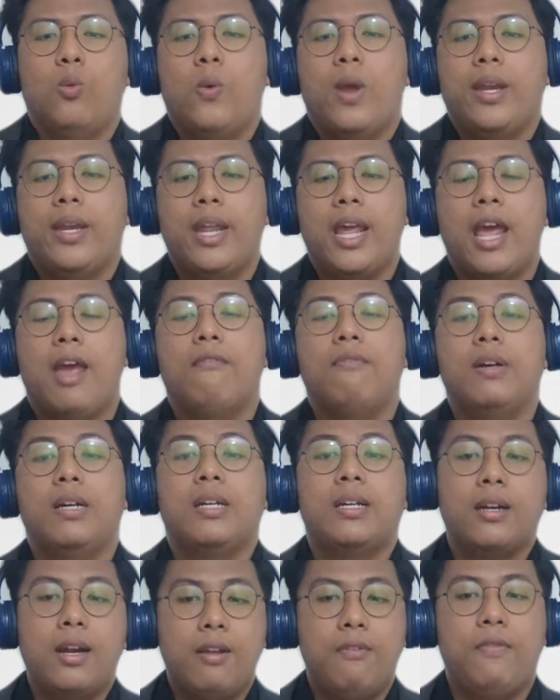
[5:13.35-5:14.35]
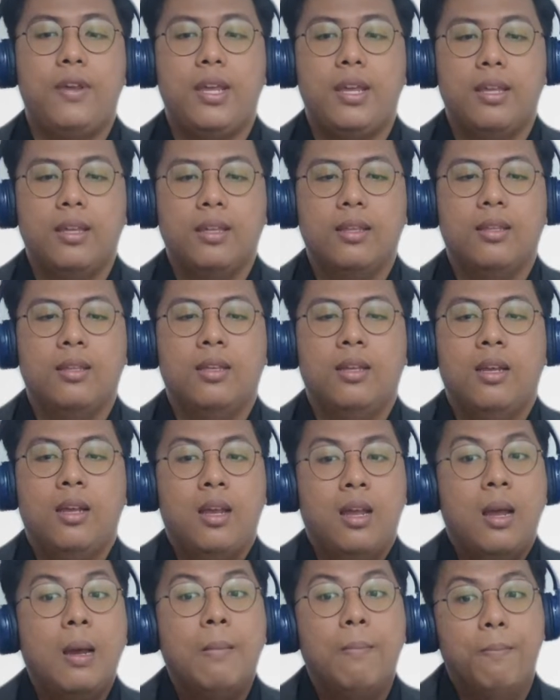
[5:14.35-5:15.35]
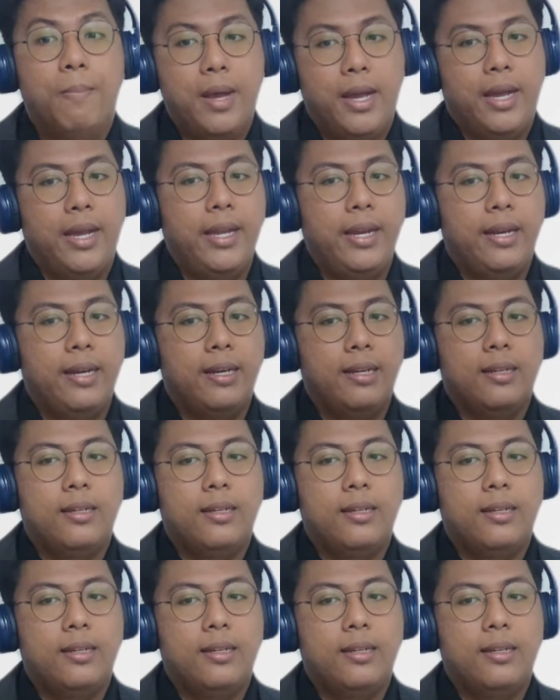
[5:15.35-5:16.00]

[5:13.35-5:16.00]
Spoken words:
when they have a craving. But